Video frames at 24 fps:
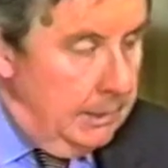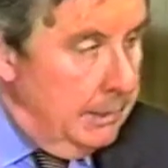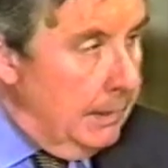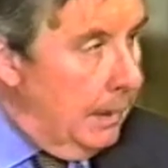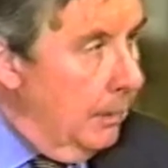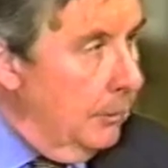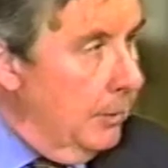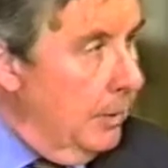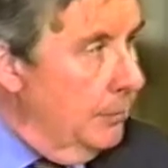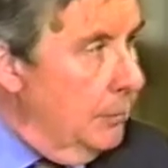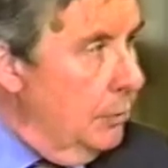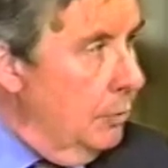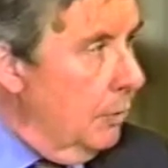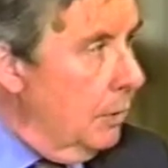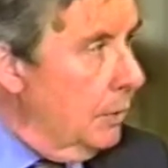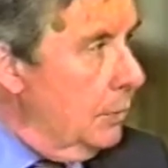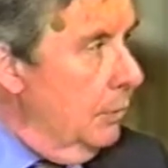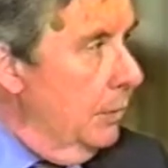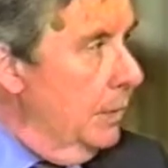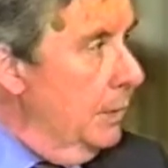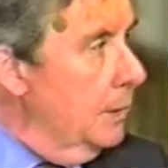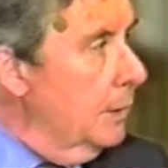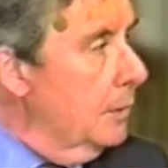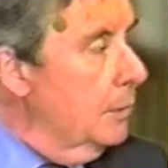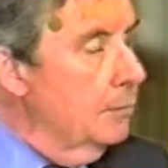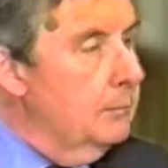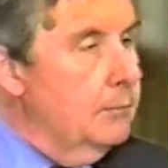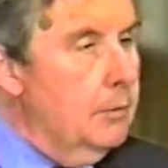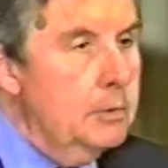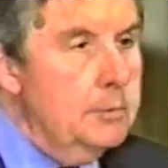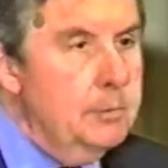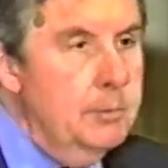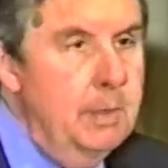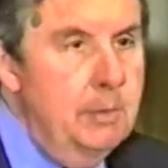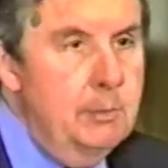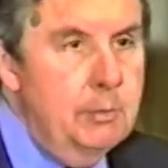Now, if you are going to
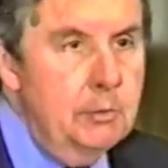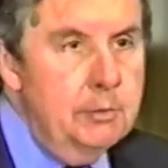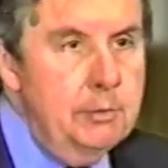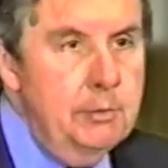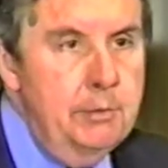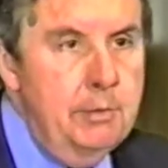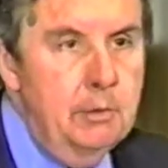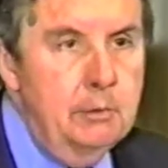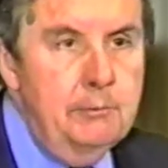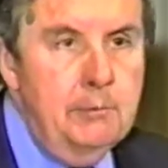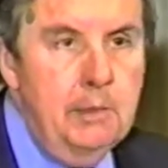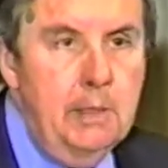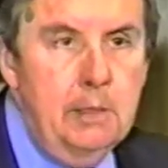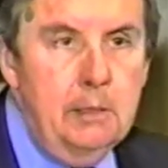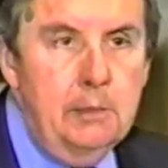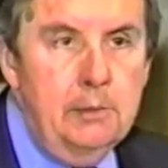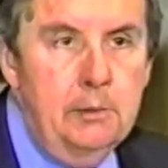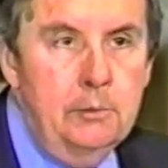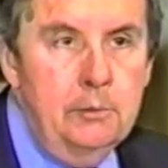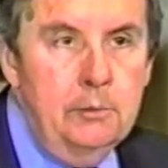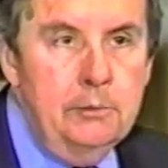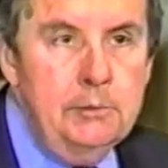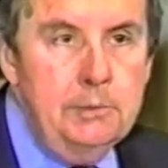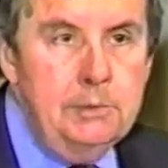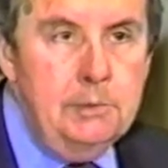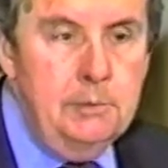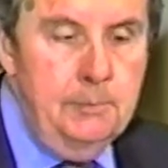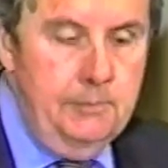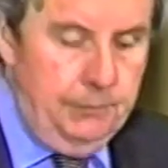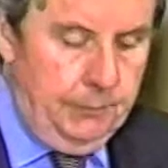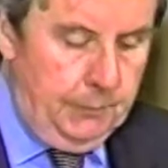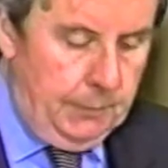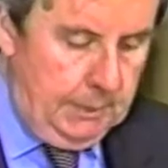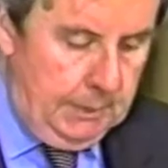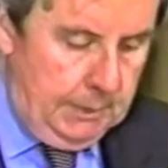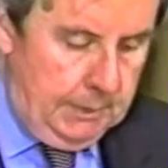convert people to your values,
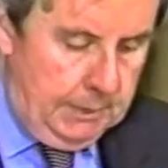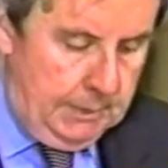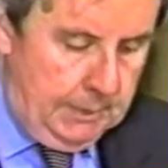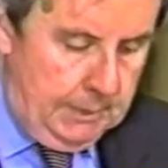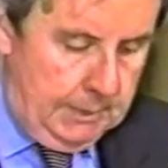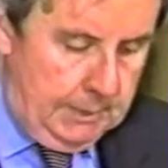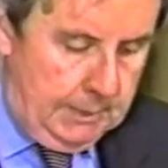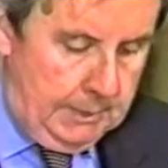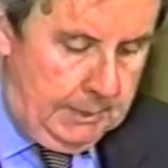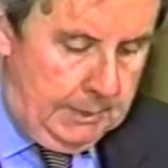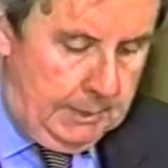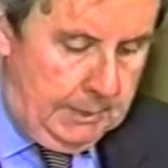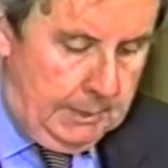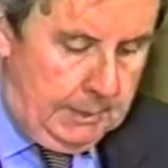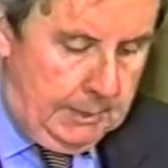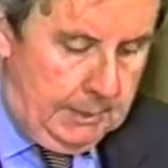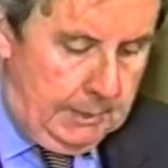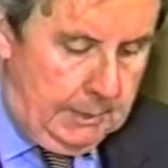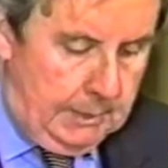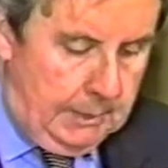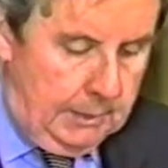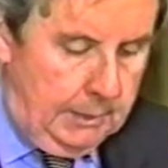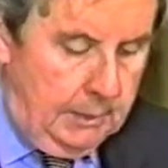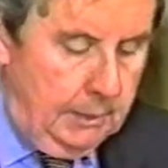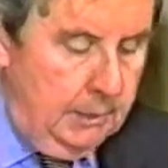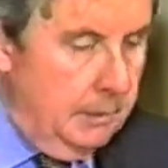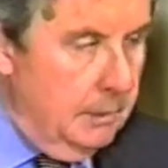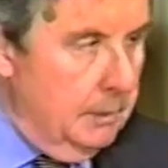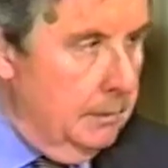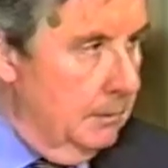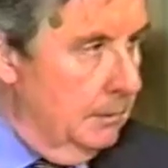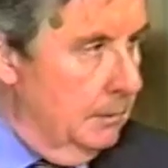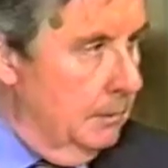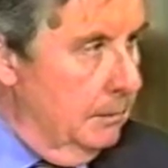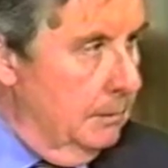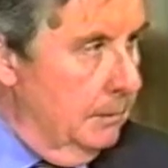
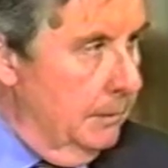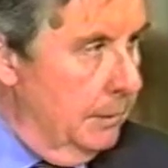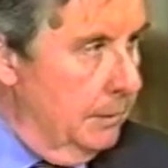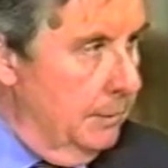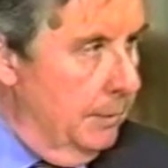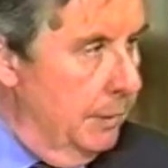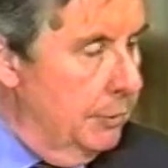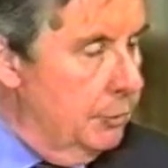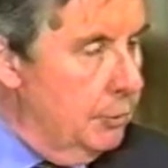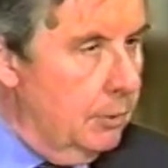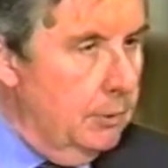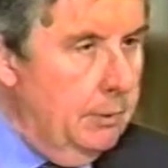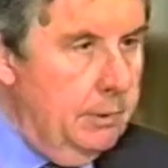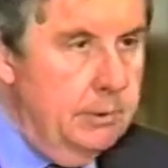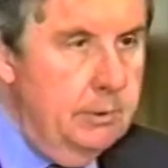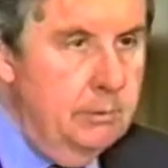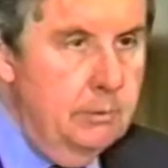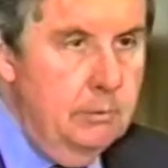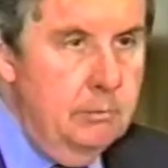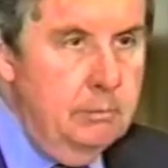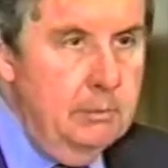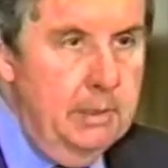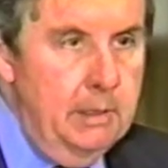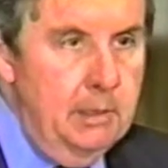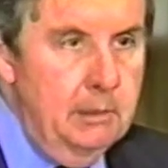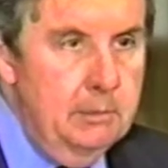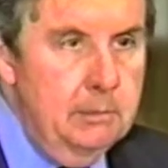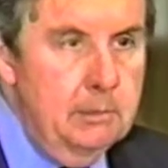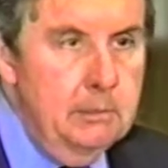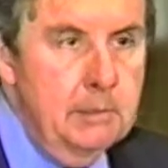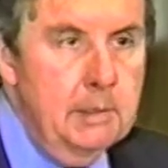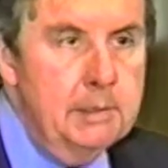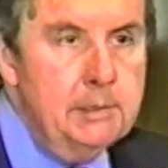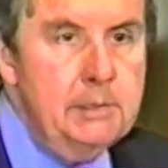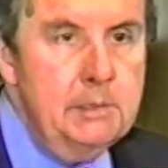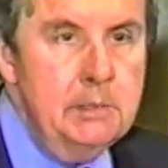uh, this means you're going to
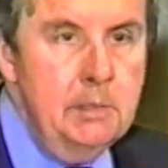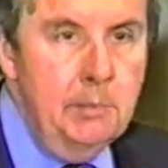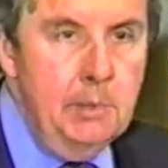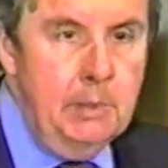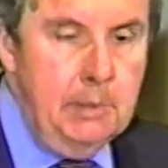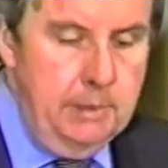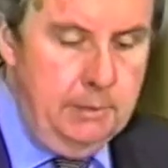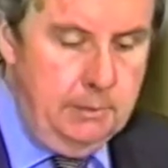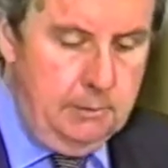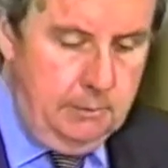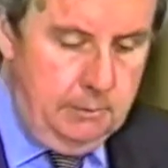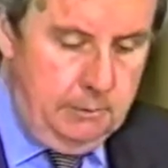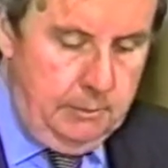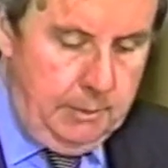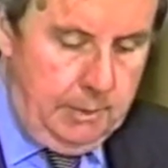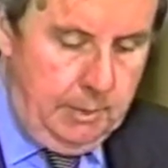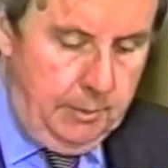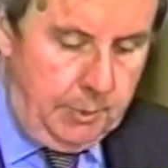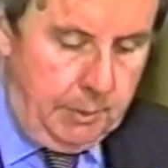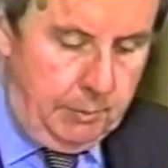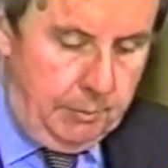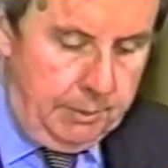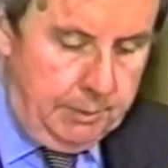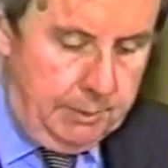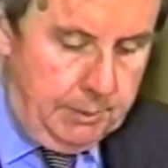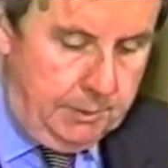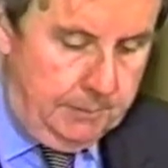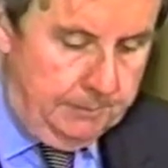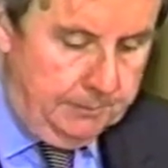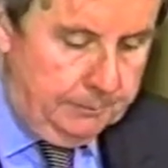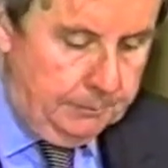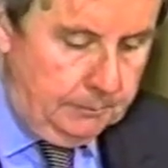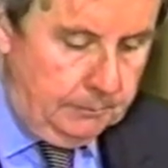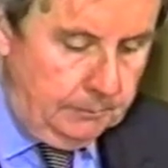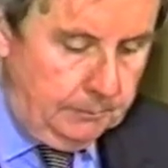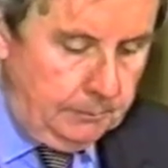assimilate immigrants.
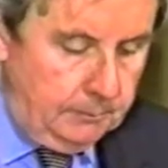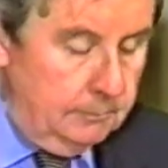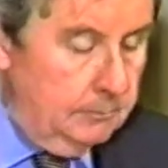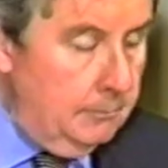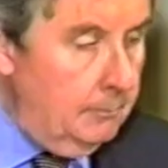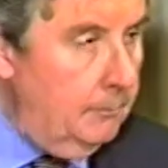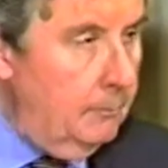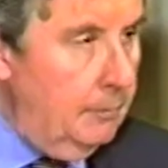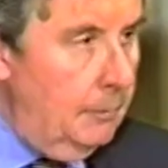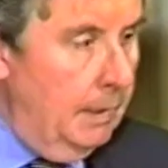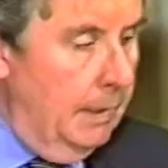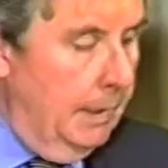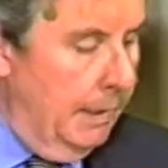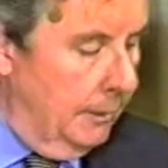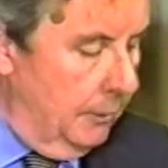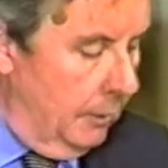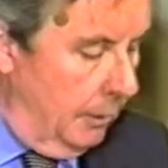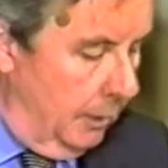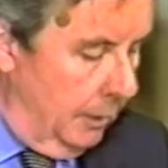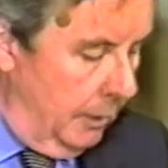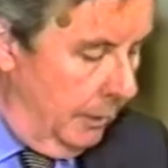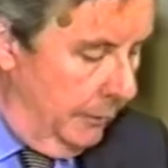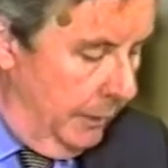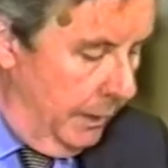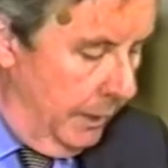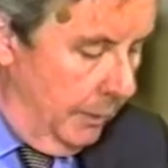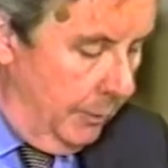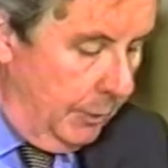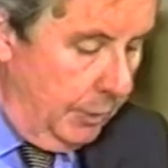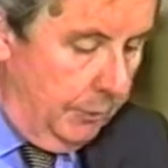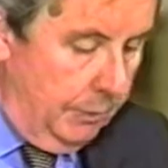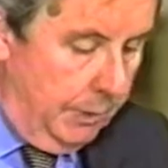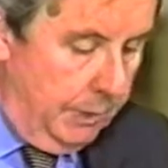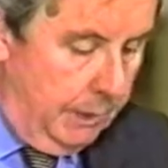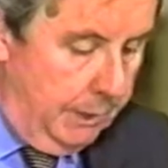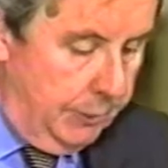And all of the
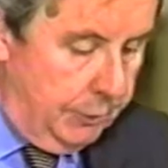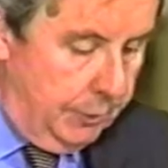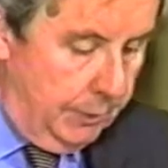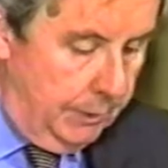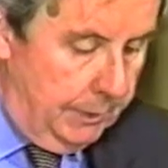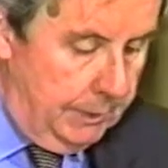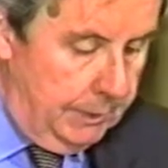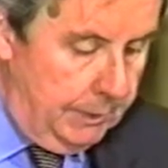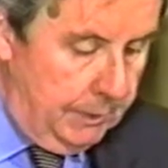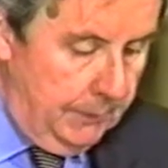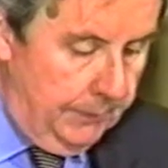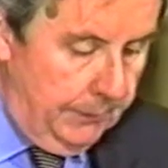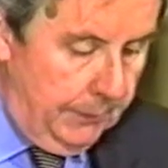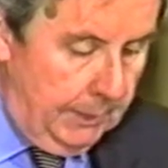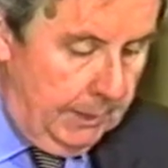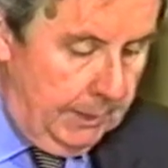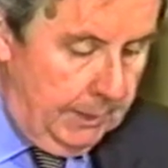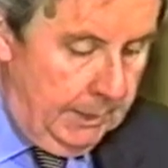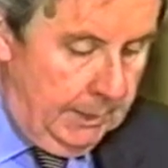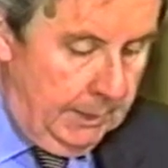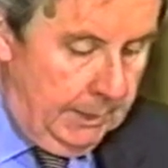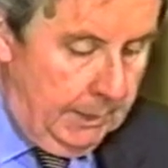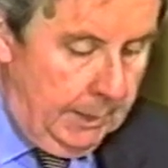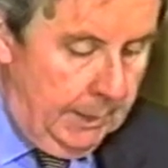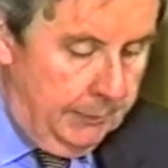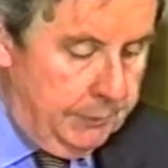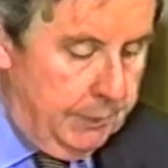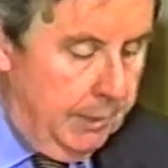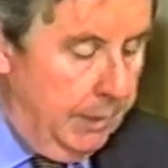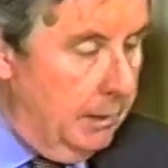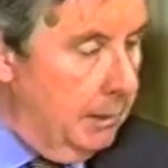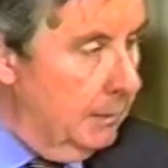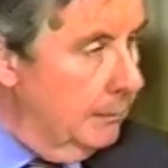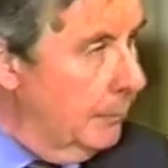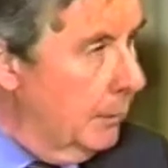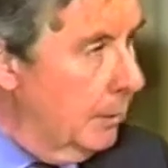immigrant nations have
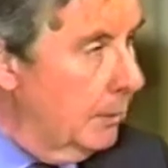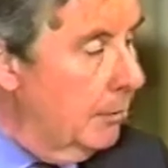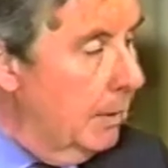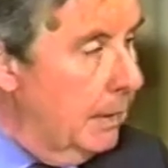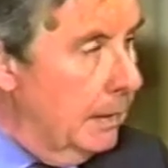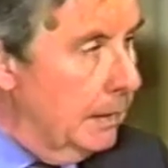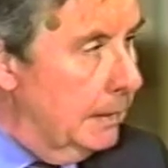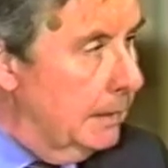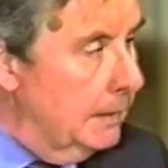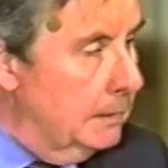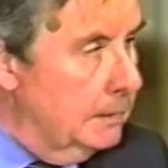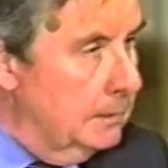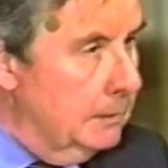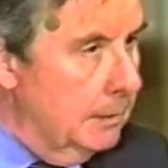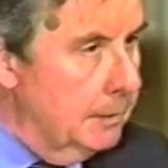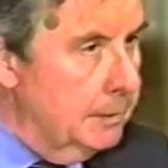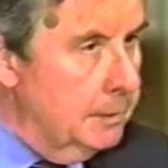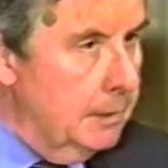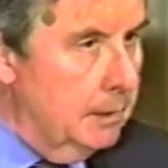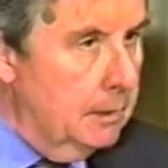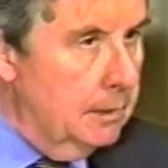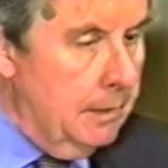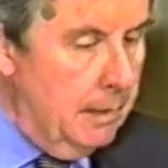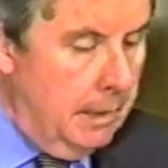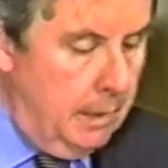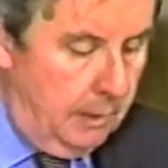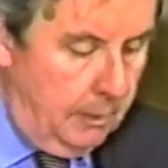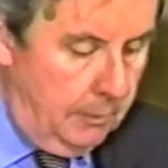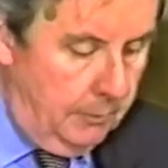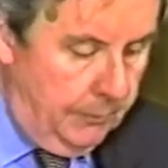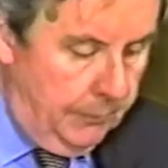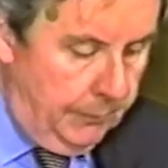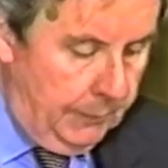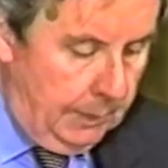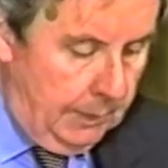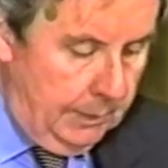taken for granted until
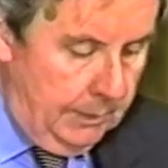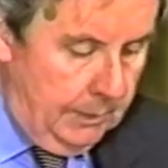now